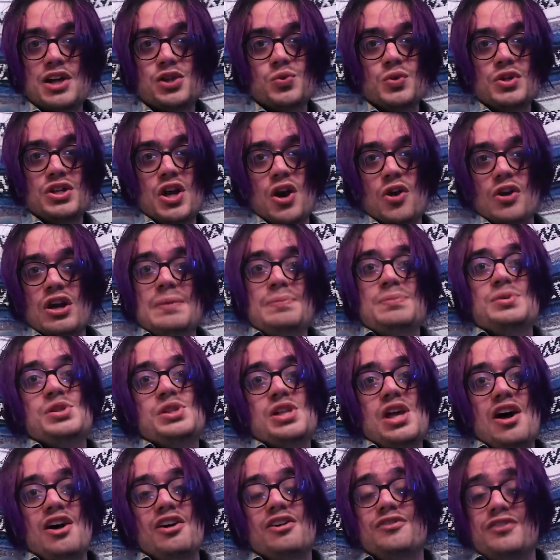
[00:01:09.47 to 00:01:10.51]
as we know,
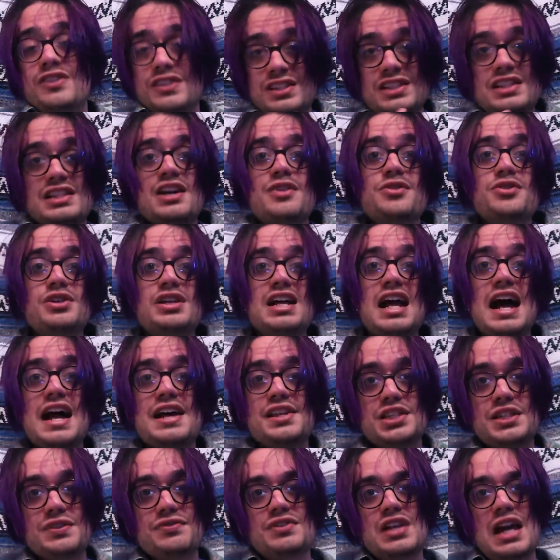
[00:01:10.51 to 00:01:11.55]
himself and the other
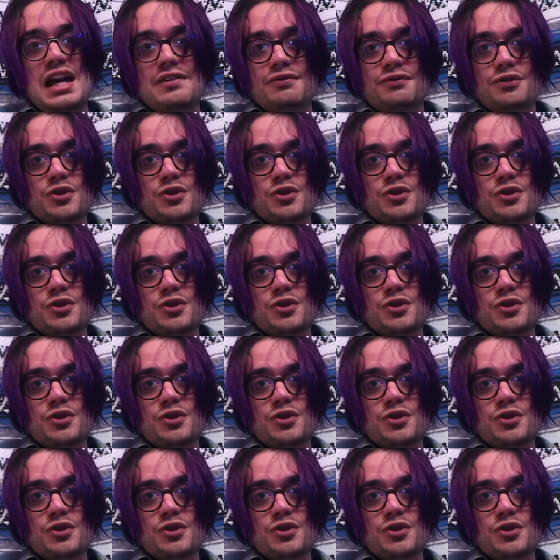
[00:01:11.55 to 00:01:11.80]
cast of Time